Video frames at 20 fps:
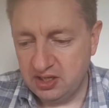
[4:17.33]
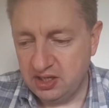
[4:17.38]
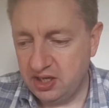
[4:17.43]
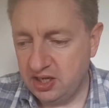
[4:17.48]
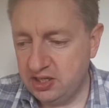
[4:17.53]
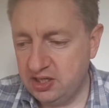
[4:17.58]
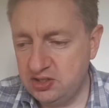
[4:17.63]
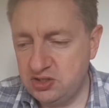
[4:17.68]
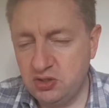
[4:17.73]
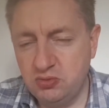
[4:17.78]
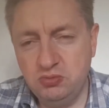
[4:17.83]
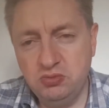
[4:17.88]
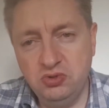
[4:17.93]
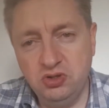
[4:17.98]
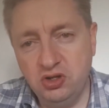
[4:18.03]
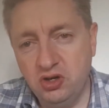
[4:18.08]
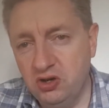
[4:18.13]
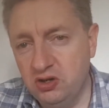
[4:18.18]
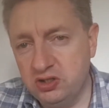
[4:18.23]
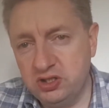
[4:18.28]
And I don't
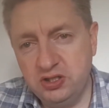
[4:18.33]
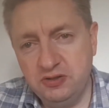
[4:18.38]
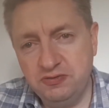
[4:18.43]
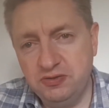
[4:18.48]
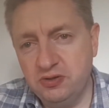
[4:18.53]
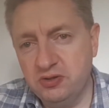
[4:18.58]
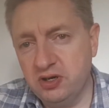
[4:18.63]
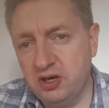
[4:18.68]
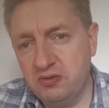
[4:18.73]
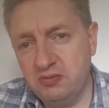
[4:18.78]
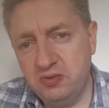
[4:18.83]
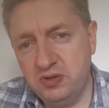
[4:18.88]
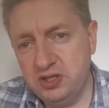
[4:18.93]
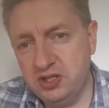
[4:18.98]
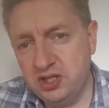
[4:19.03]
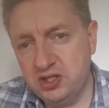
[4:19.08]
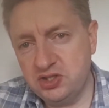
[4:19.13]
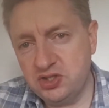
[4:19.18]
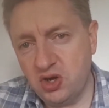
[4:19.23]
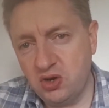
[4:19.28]
knock you for it, I
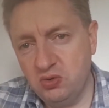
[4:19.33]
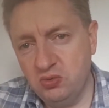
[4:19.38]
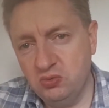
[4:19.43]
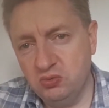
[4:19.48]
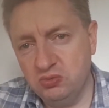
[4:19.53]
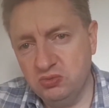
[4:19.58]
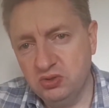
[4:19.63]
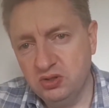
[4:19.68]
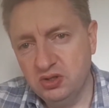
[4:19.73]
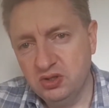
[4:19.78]
really don't.